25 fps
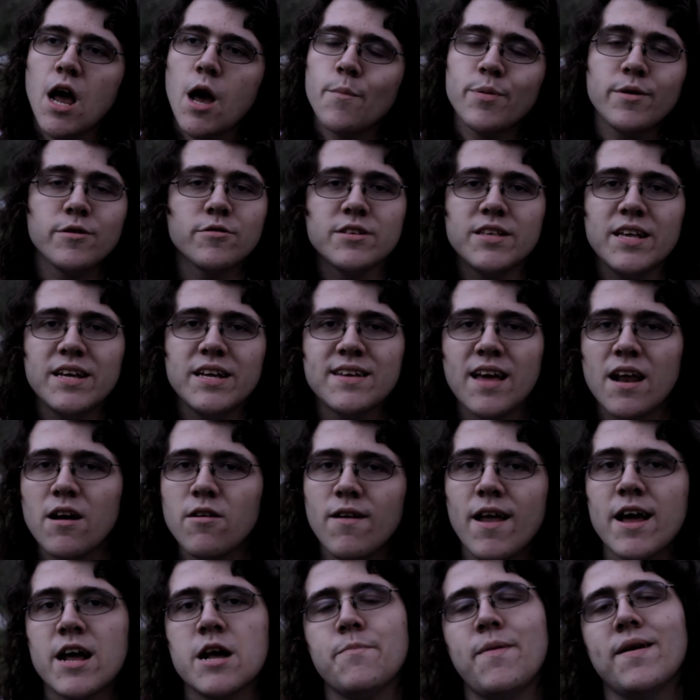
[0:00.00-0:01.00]
but there's things I
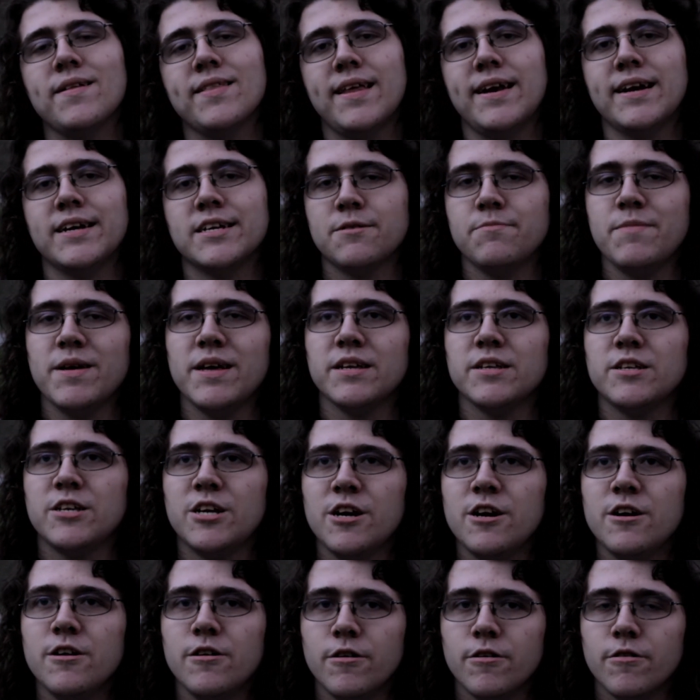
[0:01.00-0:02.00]
don't like about Linux Mint
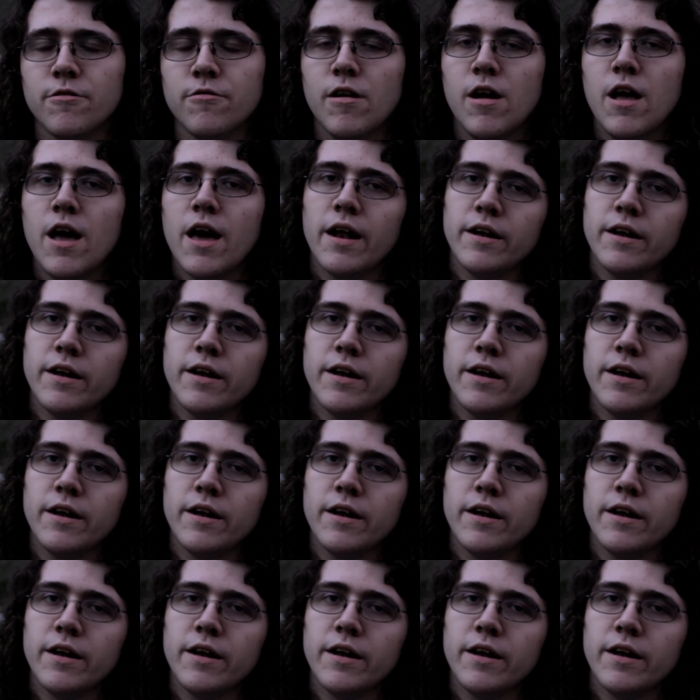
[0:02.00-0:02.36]
too.